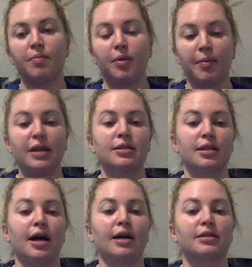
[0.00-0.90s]
the bed is
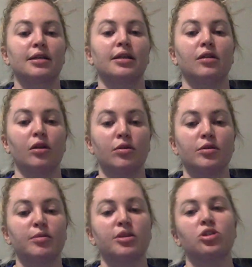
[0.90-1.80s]
locked in the
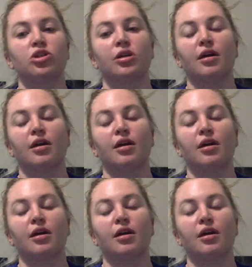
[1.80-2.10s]
lowest position,